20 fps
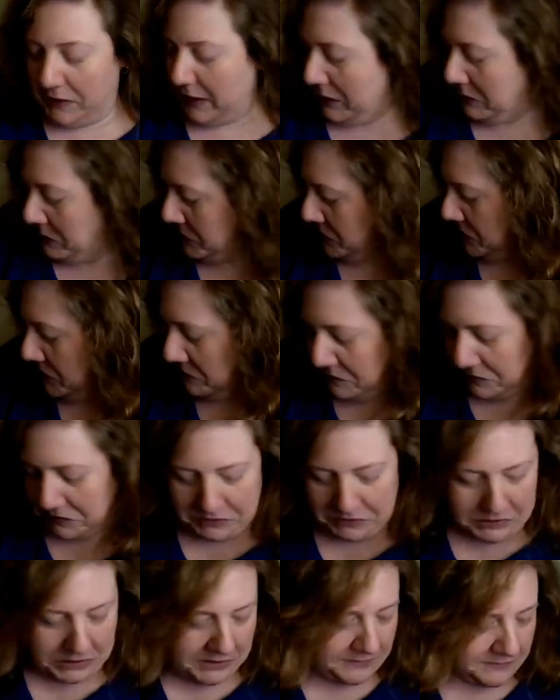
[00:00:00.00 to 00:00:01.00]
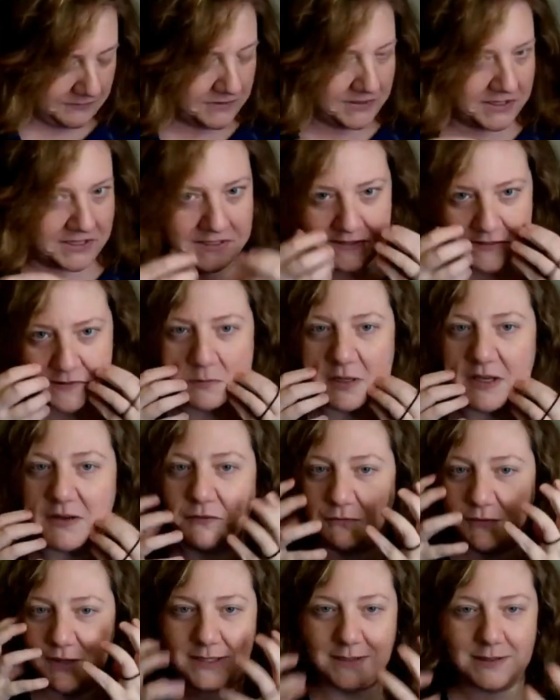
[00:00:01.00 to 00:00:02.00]
I was doing a lot of this, my
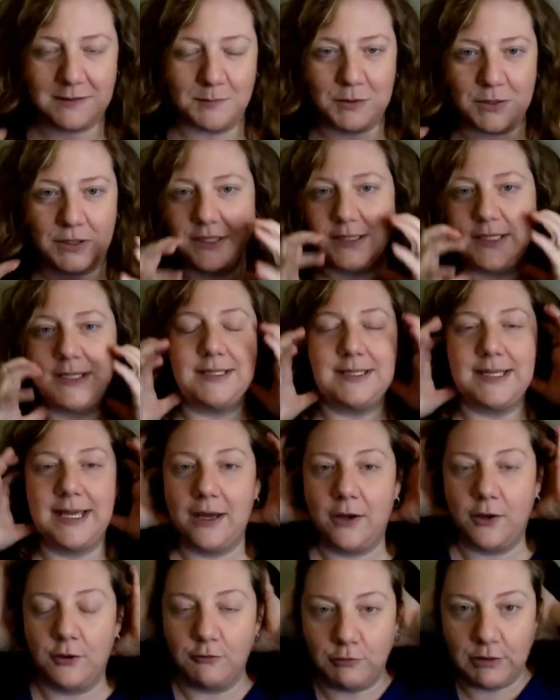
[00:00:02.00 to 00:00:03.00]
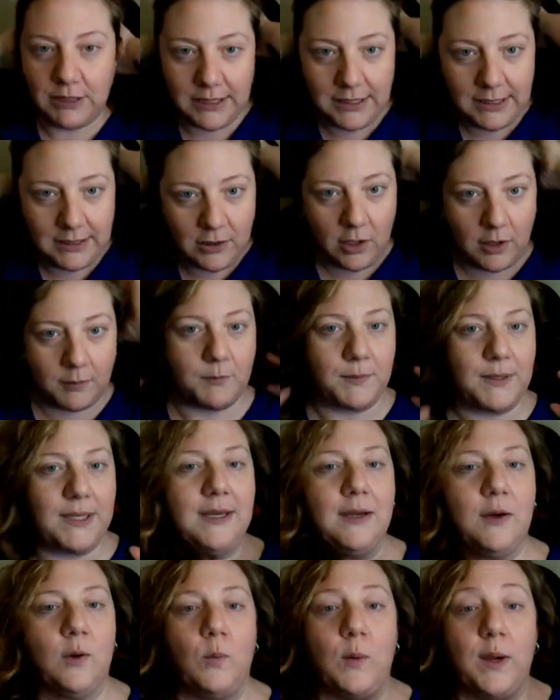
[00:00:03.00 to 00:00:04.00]
face pulling it down, really not
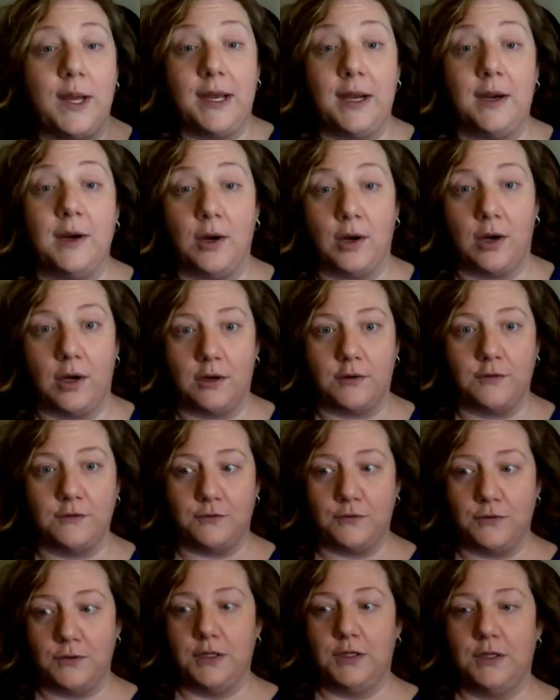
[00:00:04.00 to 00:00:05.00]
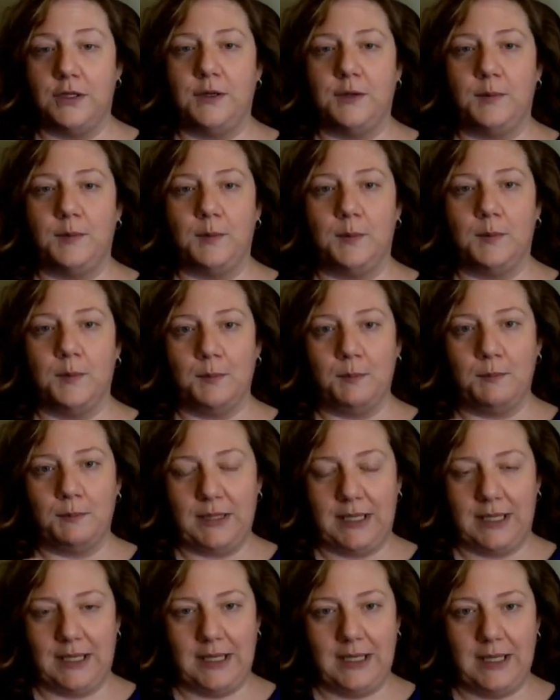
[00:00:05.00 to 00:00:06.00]
being aware of
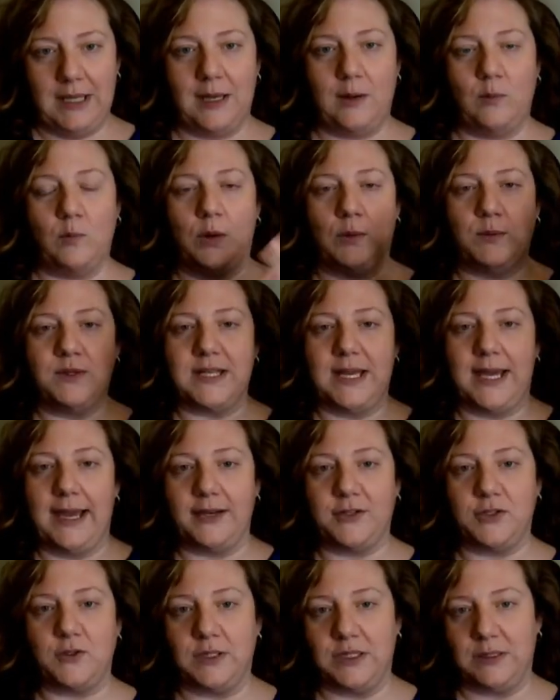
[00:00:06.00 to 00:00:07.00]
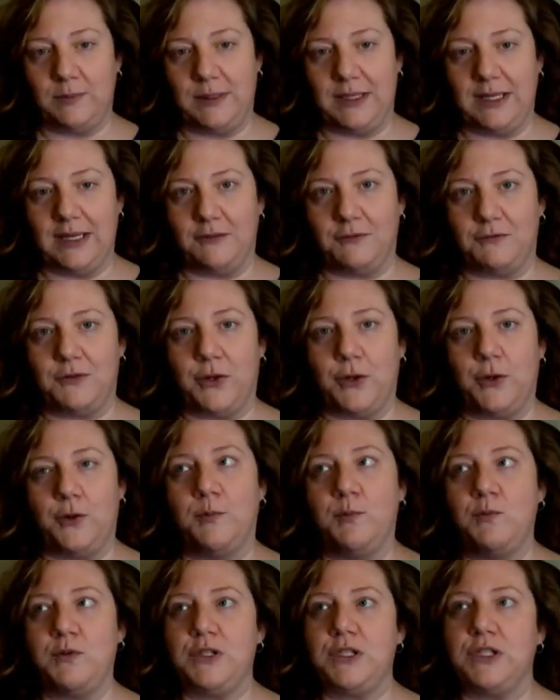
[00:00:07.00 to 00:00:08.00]
me and what was actually being
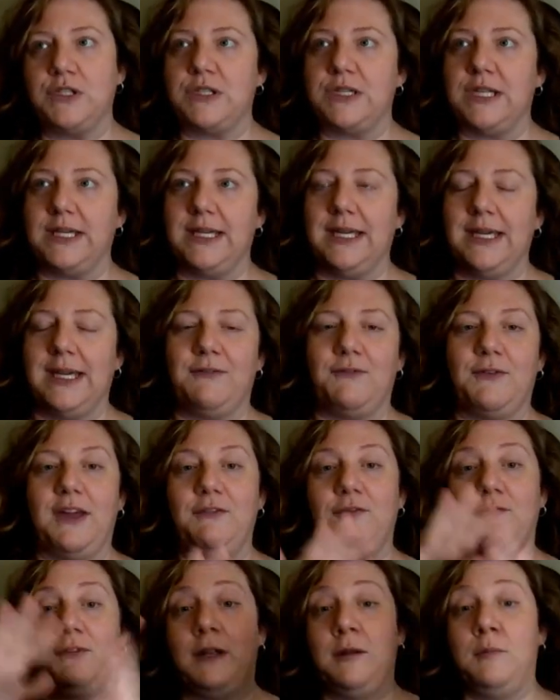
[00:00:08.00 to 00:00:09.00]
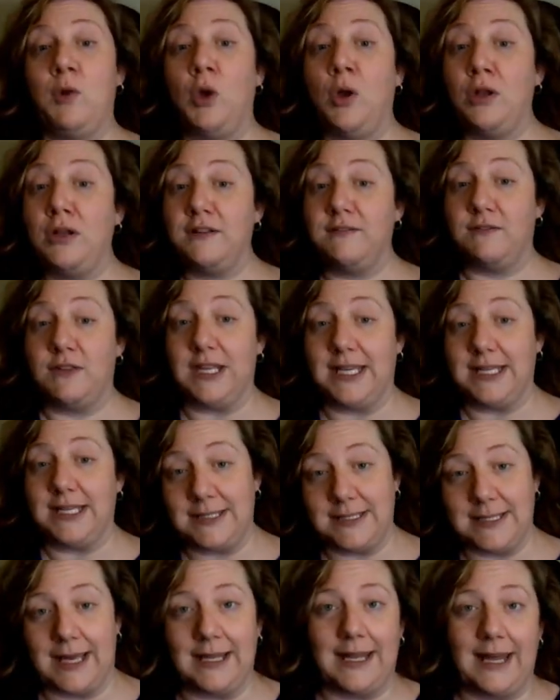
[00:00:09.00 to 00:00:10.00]
filmed, just thinking if I film all of
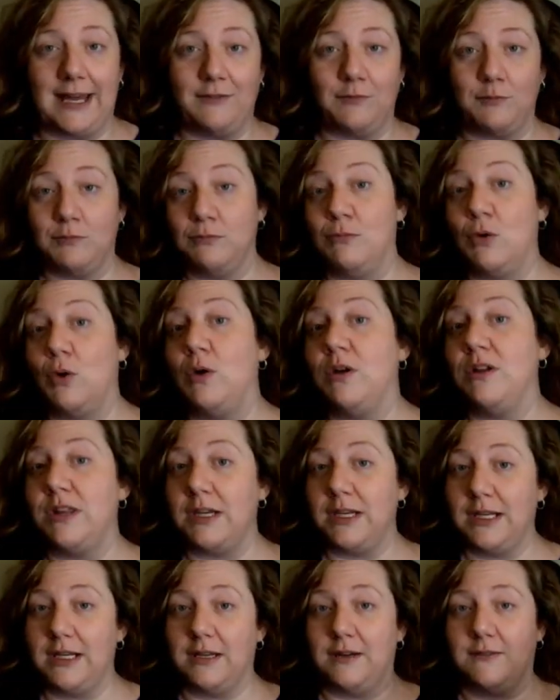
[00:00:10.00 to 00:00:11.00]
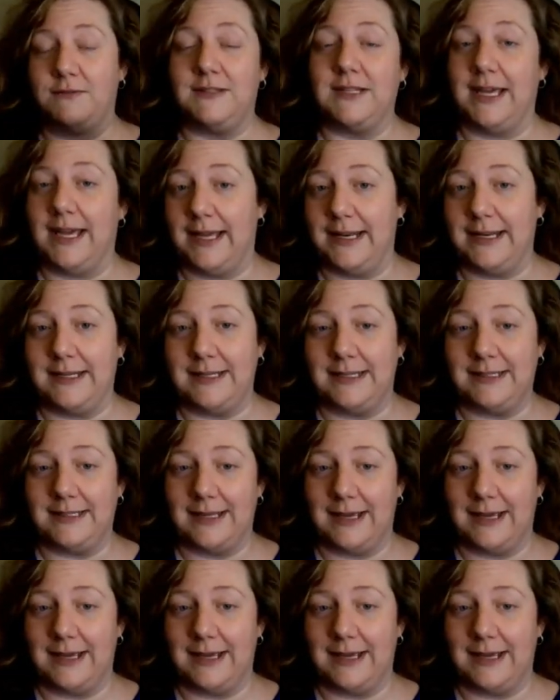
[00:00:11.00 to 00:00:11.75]
this, I'll have more than enough to edit it